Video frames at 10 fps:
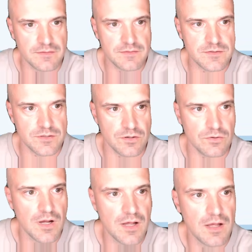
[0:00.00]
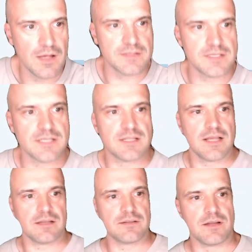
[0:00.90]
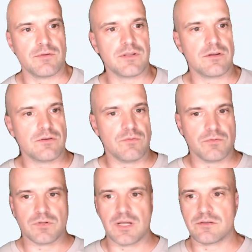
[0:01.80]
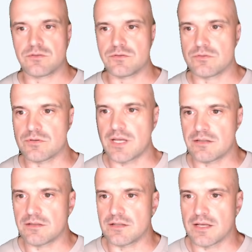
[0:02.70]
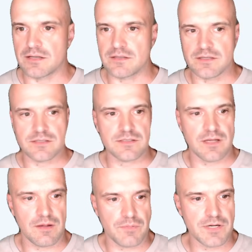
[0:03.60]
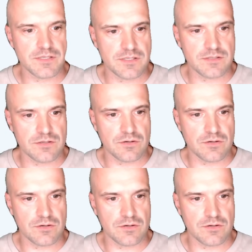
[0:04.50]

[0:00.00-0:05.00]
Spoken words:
So it says like, dear vendor, we would like to get like these prices.